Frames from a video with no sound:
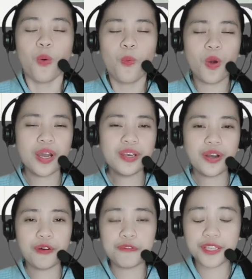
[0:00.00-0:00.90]
One
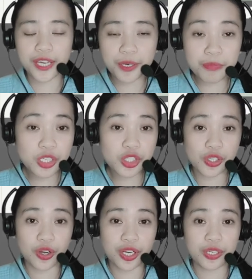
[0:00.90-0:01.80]
of their
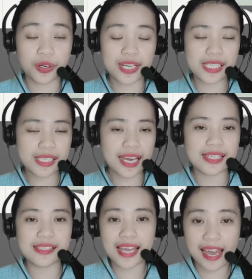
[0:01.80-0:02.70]
mission or
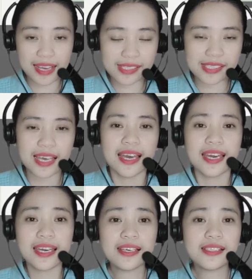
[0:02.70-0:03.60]
assigned task
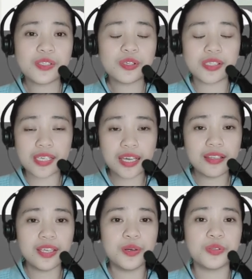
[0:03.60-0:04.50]
is to
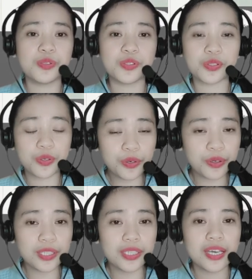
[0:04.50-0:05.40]
send you to
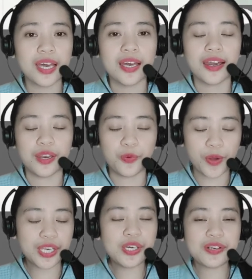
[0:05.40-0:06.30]
school, and
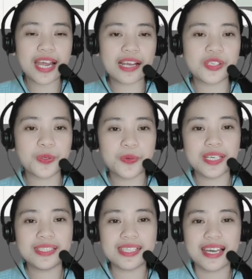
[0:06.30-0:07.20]
when you
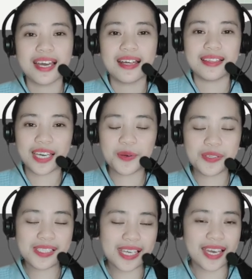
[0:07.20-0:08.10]
graduate, they will
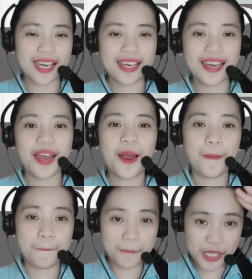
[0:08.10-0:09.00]
say,
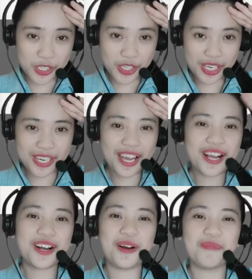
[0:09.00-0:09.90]
mission
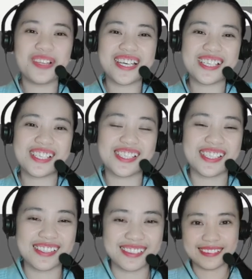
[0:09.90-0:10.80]
accomplished.